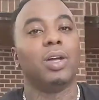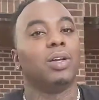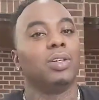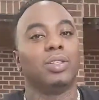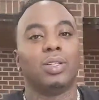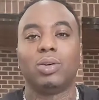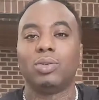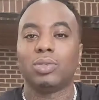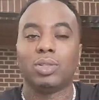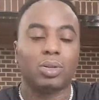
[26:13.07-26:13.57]

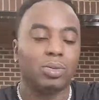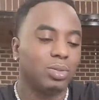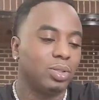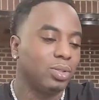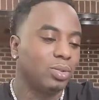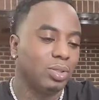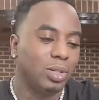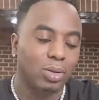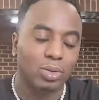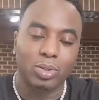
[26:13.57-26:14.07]
Don't don't don't
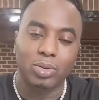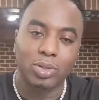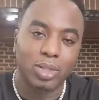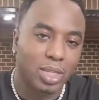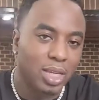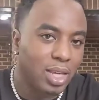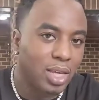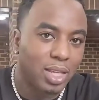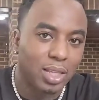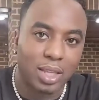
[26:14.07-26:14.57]
do don't do the
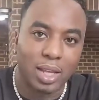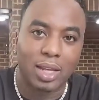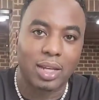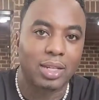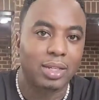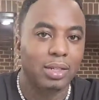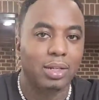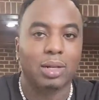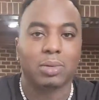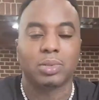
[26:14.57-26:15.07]
kid
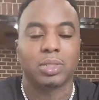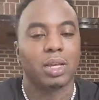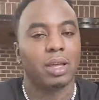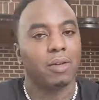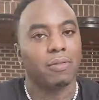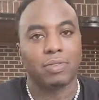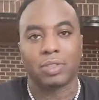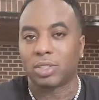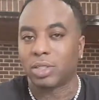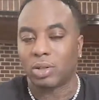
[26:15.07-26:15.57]
thing. You know what I'm
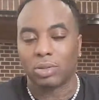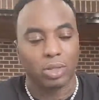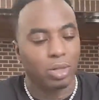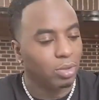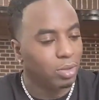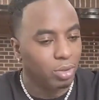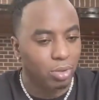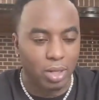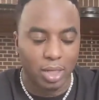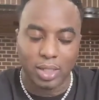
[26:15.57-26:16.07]
saying? For sure.
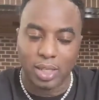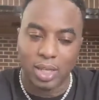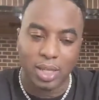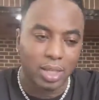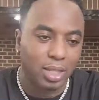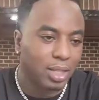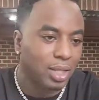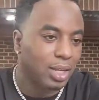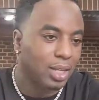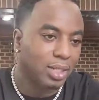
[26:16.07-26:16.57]
Don't do the
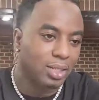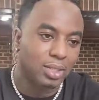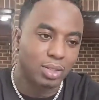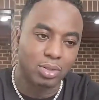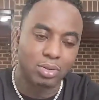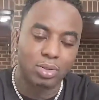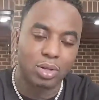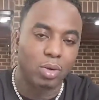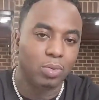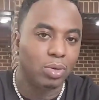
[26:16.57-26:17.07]
kid thing
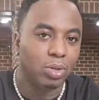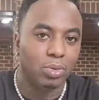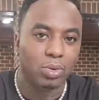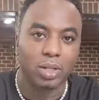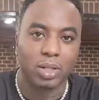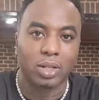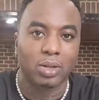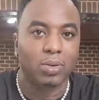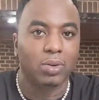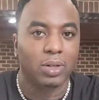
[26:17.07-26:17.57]
until you know what's
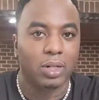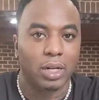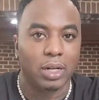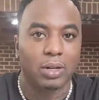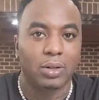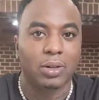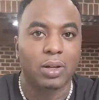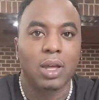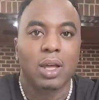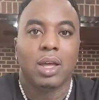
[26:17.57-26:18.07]
really going
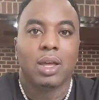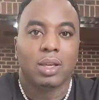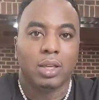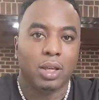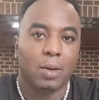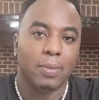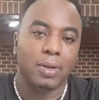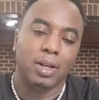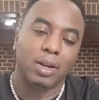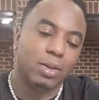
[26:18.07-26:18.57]
on.
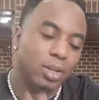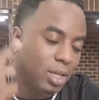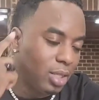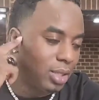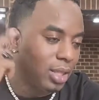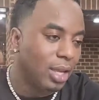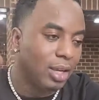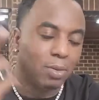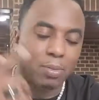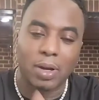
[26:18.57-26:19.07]
You know I mean, don't
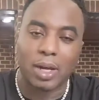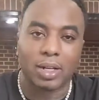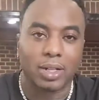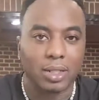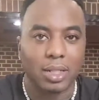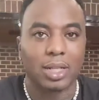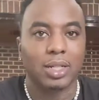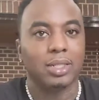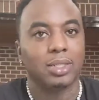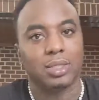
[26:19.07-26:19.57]
even think about
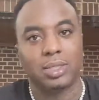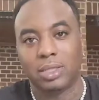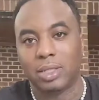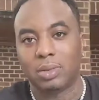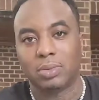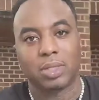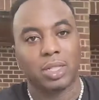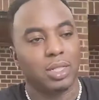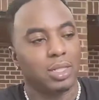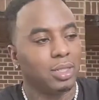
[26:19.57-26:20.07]
it. Like, you know
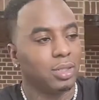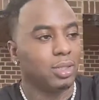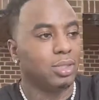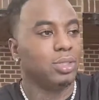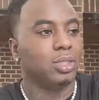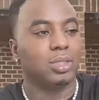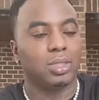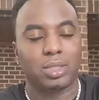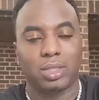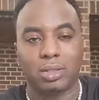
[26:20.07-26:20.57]
what I'm saying?
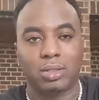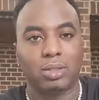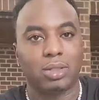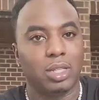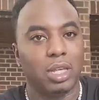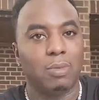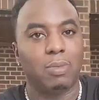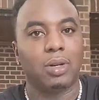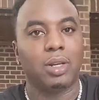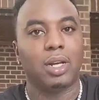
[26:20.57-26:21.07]
Just
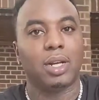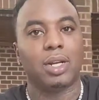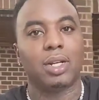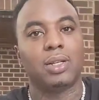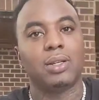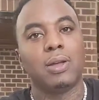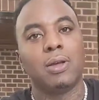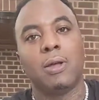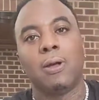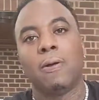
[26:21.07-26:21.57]
keep it
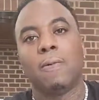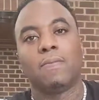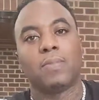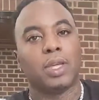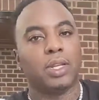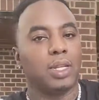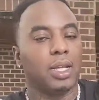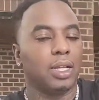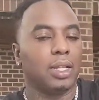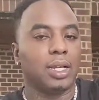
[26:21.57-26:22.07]
there.
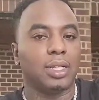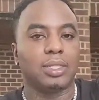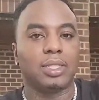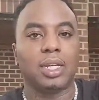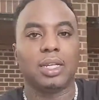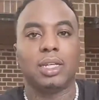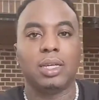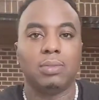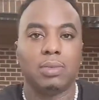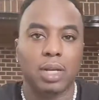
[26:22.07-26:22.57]
And then, like I
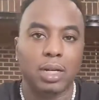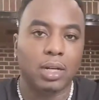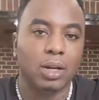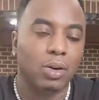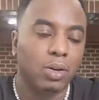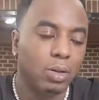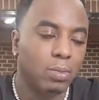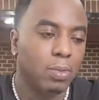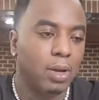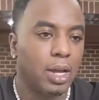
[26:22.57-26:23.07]
said, keep that
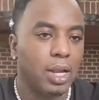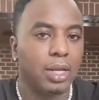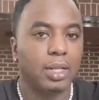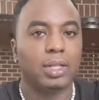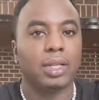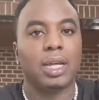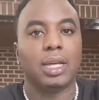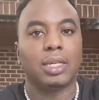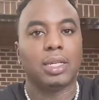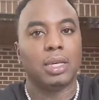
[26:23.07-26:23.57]
goal in
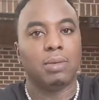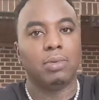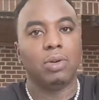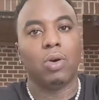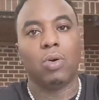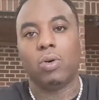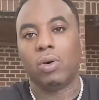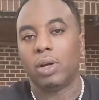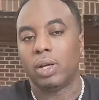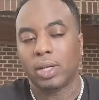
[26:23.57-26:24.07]
mind and keep
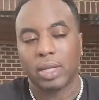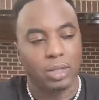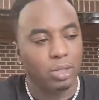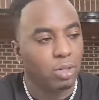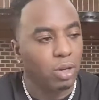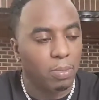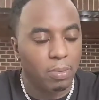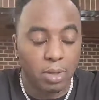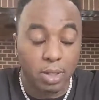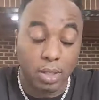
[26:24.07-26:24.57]
going, and
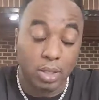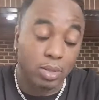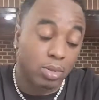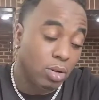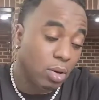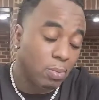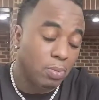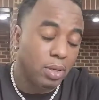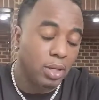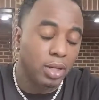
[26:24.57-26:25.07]
you're gonna be
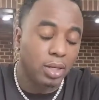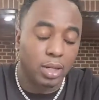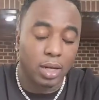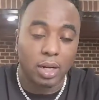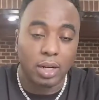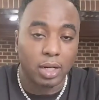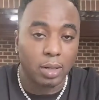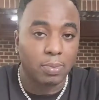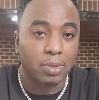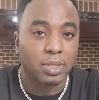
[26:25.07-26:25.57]
you're gonna be
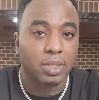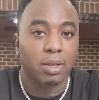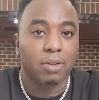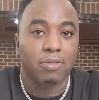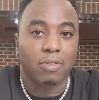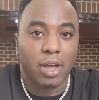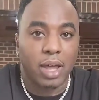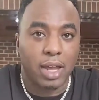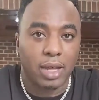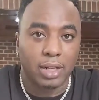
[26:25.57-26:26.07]
hundred
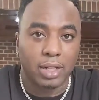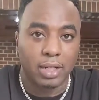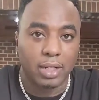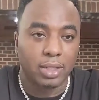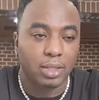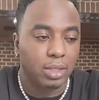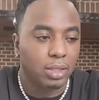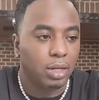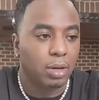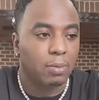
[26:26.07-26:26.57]
percent fine in
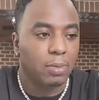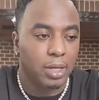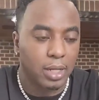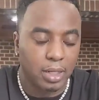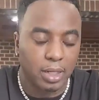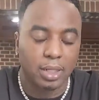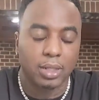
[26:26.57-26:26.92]
it. You know what I mean?